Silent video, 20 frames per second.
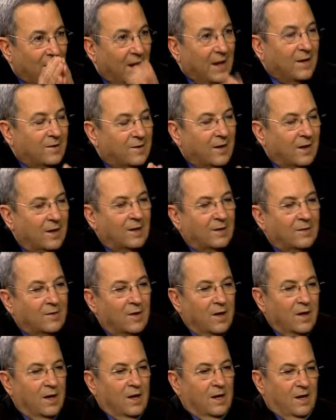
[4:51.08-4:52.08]
take the
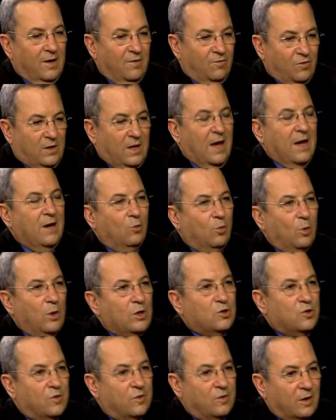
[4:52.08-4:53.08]
lead. If they
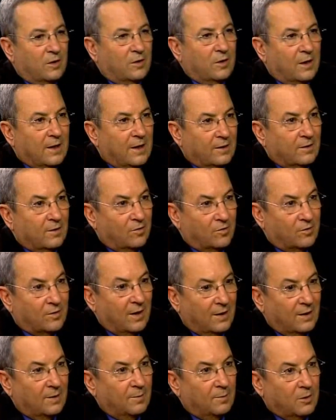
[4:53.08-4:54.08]
reach certain
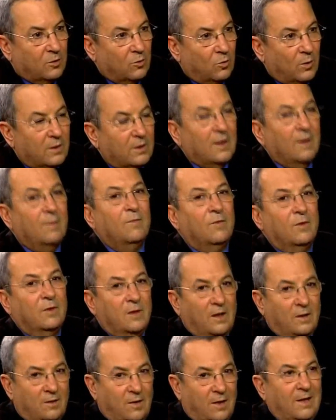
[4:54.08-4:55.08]
understanding between them
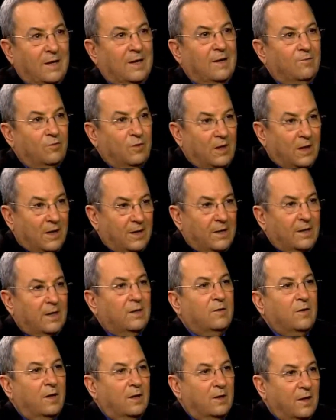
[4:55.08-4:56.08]
that leave the
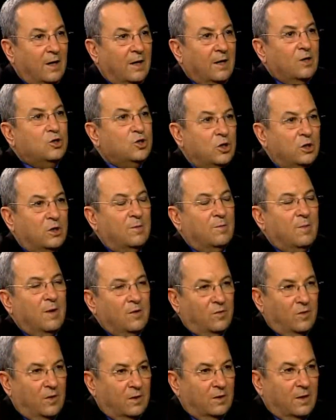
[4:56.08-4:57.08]
lead and the
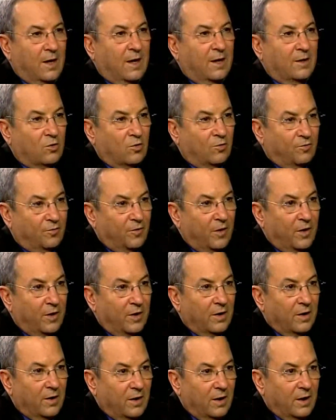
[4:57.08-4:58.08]
legitimacy in the hand of
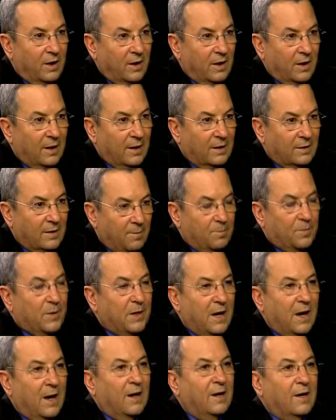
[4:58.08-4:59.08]
the
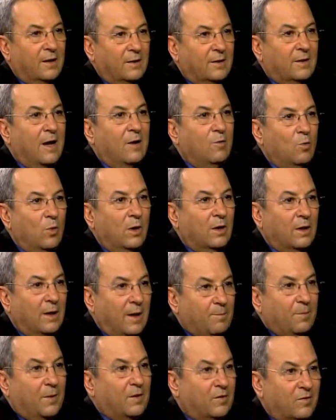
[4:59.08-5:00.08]
PA, and they will
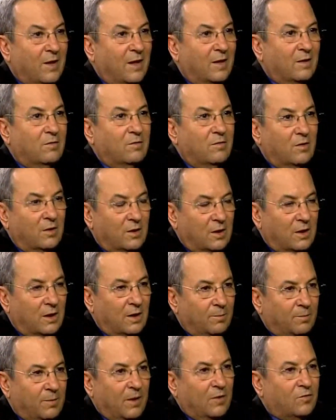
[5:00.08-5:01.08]
represent
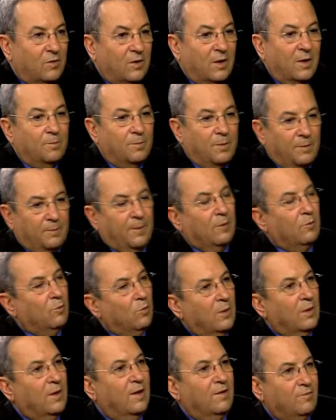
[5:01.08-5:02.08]
the Palestinian people.
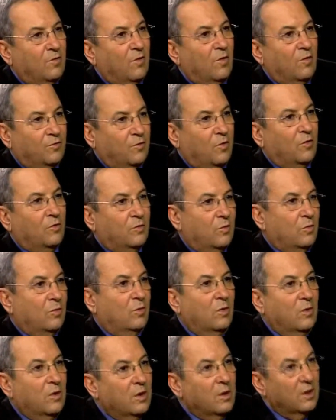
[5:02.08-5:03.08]
We will have, of course,
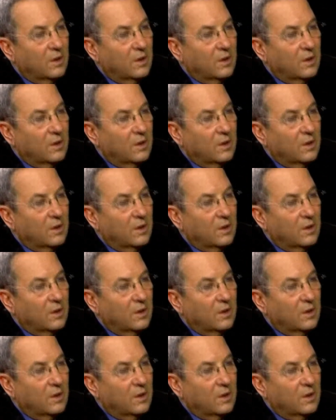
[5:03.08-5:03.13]
to